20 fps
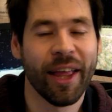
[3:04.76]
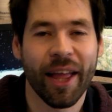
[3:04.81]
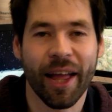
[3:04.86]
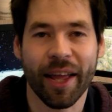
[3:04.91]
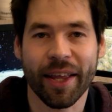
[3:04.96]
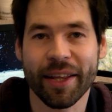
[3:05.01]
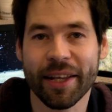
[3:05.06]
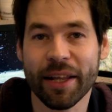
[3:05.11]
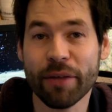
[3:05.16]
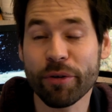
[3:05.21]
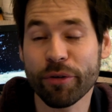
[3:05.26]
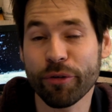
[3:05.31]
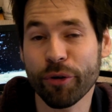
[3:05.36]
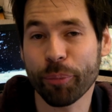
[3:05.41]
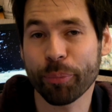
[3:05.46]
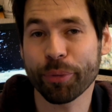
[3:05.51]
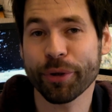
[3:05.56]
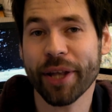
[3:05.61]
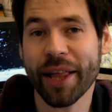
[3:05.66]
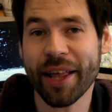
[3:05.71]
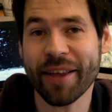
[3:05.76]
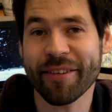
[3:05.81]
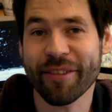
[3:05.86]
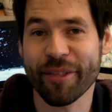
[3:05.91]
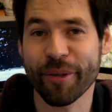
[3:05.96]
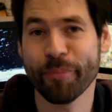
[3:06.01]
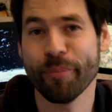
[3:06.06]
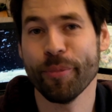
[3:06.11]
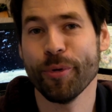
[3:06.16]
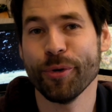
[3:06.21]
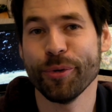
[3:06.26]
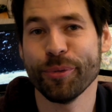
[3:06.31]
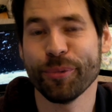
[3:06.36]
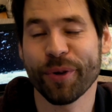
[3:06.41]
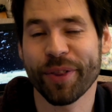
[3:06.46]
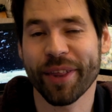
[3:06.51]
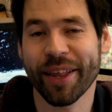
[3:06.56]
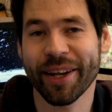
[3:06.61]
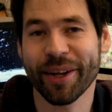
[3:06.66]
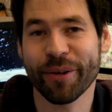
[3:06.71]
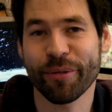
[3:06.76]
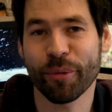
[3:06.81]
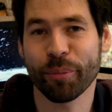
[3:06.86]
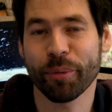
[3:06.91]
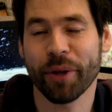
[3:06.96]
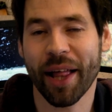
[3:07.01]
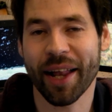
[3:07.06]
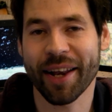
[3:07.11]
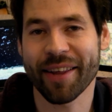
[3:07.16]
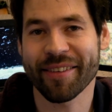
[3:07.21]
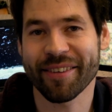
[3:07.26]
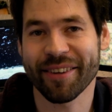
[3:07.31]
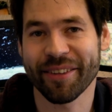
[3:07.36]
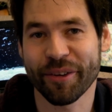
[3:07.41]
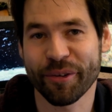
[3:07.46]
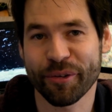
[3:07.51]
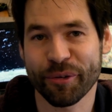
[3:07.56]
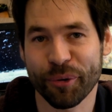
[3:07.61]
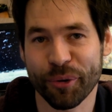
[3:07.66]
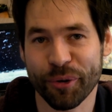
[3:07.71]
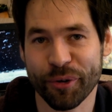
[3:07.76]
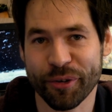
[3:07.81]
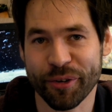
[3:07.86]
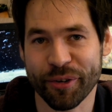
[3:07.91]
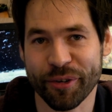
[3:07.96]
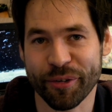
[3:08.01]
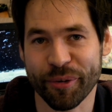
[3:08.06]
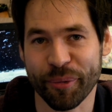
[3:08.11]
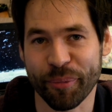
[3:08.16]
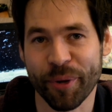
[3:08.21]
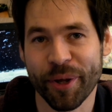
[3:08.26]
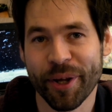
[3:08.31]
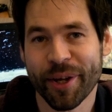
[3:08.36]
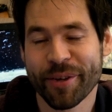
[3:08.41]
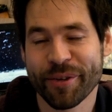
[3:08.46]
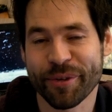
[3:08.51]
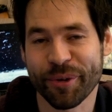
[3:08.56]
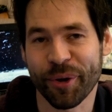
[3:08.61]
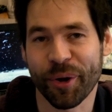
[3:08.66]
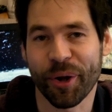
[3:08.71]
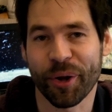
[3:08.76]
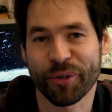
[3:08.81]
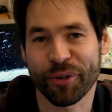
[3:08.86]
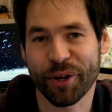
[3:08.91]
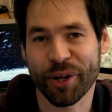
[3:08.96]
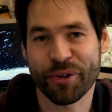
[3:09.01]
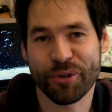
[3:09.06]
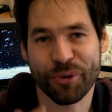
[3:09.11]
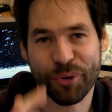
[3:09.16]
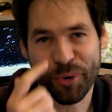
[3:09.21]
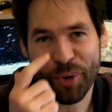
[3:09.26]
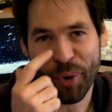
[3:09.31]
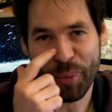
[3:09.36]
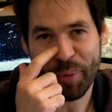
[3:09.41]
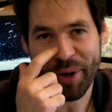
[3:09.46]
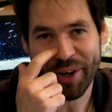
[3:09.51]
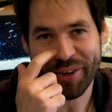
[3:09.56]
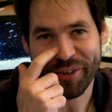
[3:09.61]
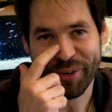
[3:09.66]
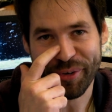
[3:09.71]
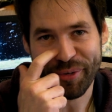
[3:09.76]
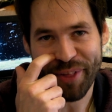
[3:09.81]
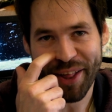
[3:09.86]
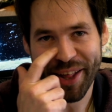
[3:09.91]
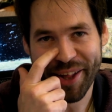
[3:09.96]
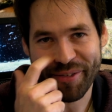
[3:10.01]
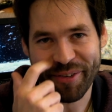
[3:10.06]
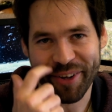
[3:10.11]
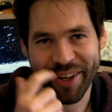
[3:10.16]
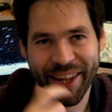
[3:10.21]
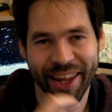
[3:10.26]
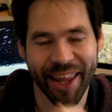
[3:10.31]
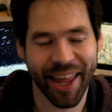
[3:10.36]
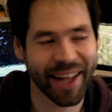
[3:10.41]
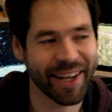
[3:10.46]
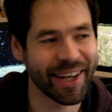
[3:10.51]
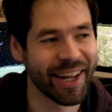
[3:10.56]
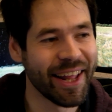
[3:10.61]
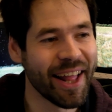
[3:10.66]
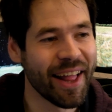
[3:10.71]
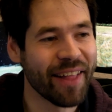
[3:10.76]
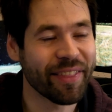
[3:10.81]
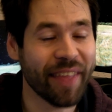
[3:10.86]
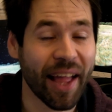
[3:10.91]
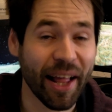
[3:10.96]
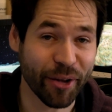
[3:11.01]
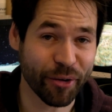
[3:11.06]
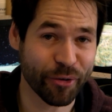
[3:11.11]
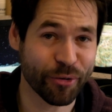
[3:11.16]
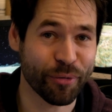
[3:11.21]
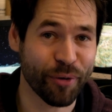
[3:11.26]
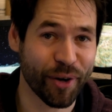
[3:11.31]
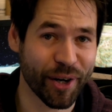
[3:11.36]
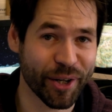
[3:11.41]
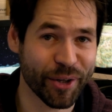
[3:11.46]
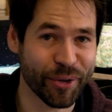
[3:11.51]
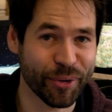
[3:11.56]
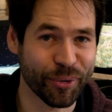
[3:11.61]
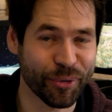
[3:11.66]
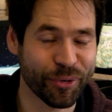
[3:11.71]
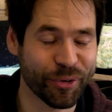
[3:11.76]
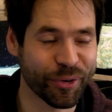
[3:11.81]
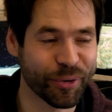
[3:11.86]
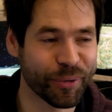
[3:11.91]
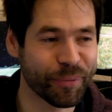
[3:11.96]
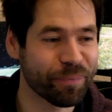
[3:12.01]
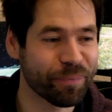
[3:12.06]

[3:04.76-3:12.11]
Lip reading: I can even replace the moon with any of the planets in the solar system. So I'll try and show you a picture of that if I can. That looks very cool too.